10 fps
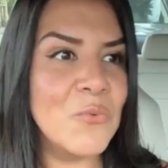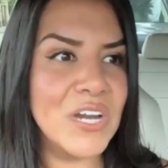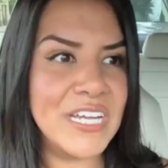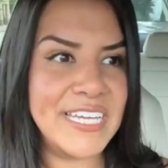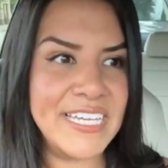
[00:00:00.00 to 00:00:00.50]

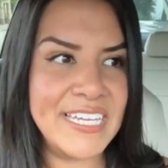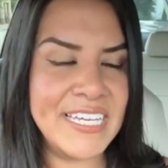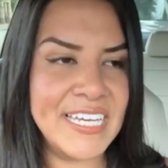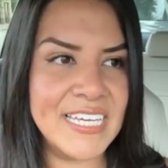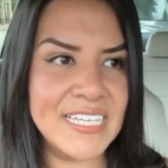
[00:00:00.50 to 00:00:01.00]
where
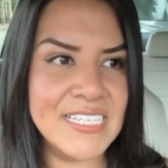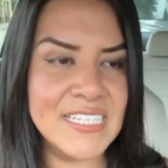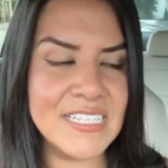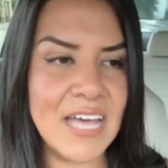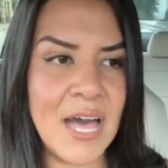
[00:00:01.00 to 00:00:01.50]
he
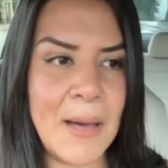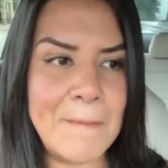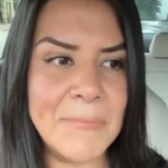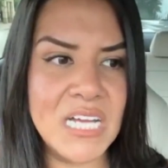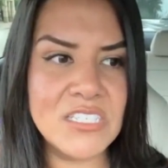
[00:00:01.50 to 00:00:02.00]
is
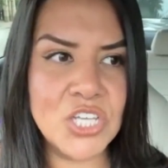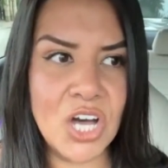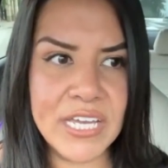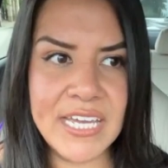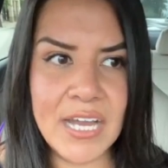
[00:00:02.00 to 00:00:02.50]

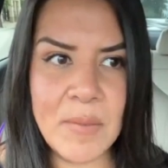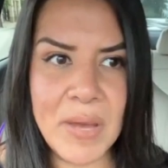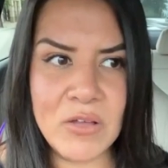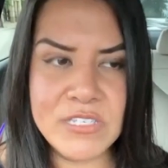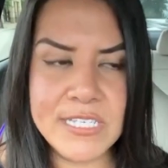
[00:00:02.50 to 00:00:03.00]
talking
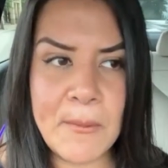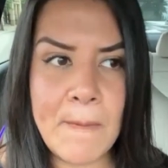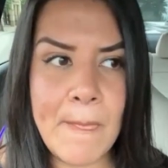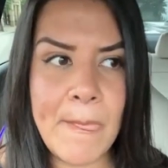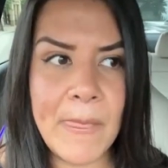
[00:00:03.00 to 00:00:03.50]
about
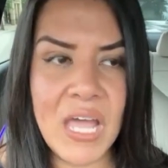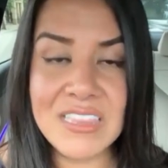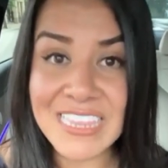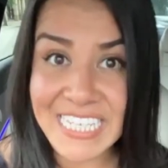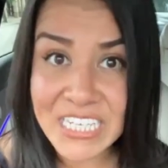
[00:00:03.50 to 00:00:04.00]

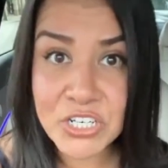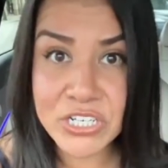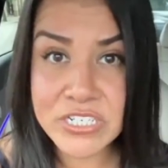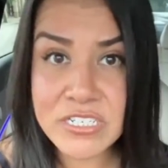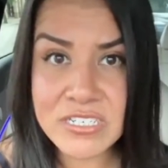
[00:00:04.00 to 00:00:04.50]

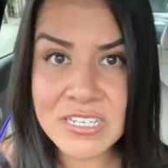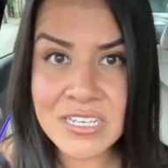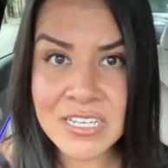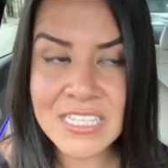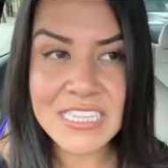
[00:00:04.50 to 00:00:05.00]

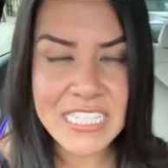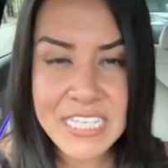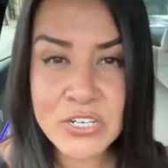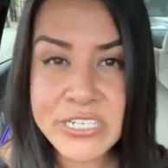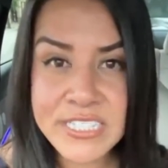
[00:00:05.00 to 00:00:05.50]
leaders
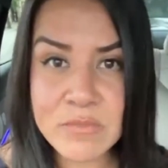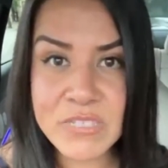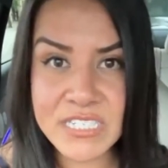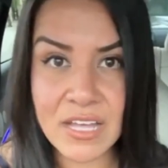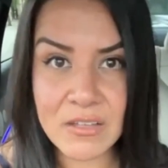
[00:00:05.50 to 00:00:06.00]

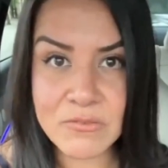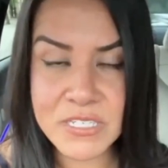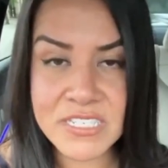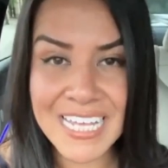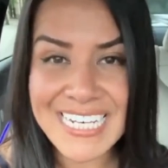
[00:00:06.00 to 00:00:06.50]

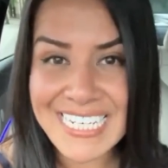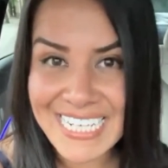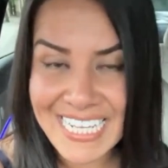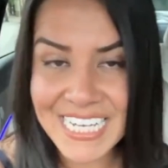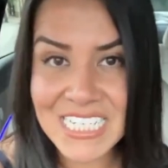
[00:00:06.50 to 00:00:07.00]
themselves
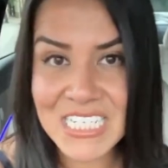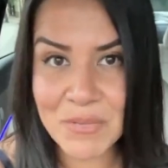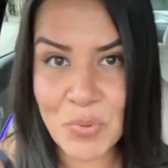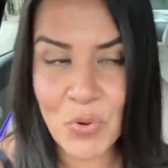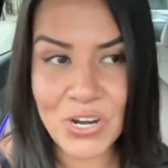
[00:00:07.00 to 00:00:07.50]
needing
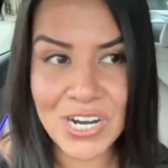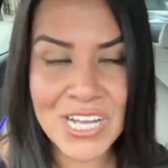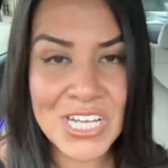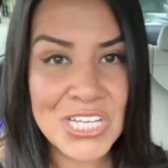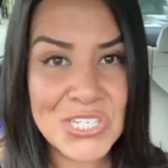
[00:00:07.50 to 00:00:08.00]
support.
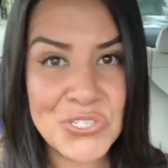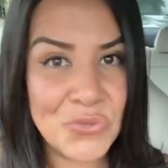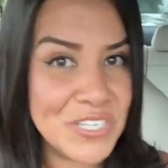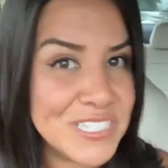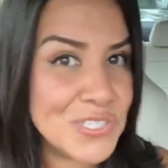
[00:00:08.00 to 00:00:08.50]

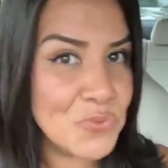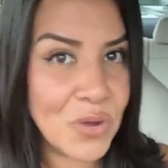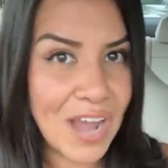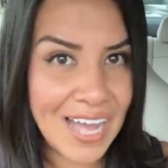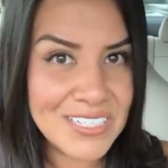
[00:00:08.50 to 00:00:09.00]
So this is
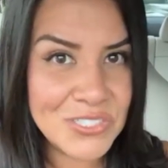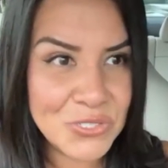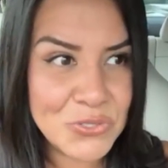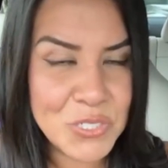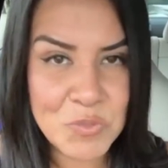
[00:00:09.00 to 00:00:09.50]
what I
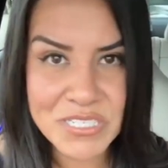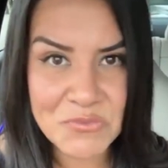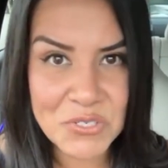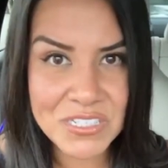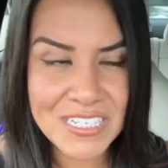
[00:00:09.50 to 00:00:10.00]
do
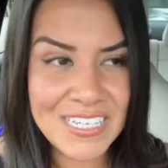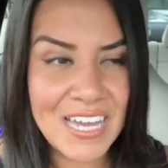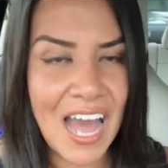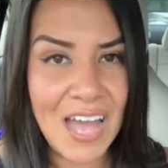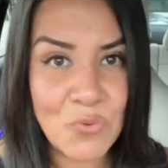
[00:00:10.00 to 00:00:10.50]

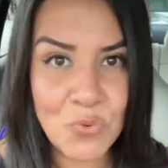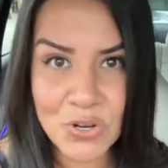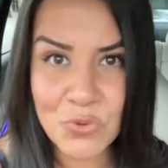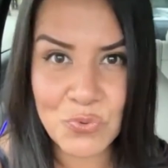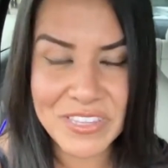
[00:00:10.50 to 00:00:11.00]
specifically. I
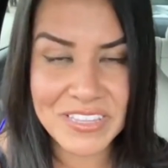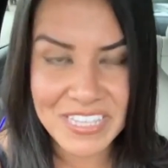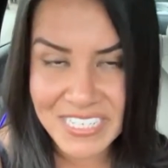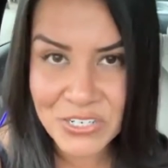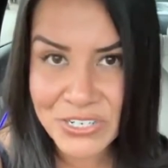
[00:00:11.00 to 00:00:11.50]
work with
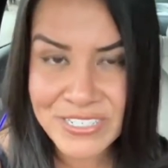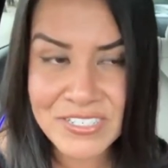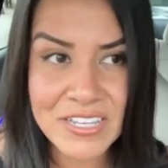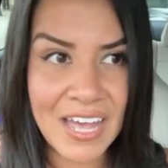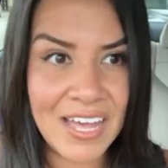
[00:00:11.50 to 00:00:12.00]

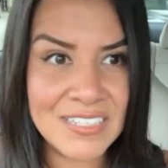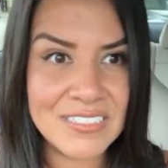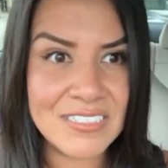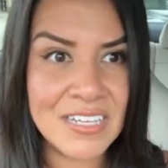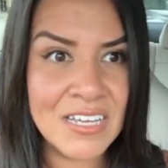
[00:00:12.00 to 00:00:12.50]
leaders
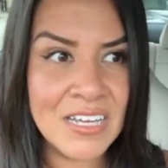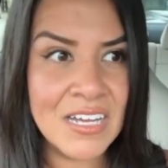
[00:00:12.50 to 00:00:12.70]
and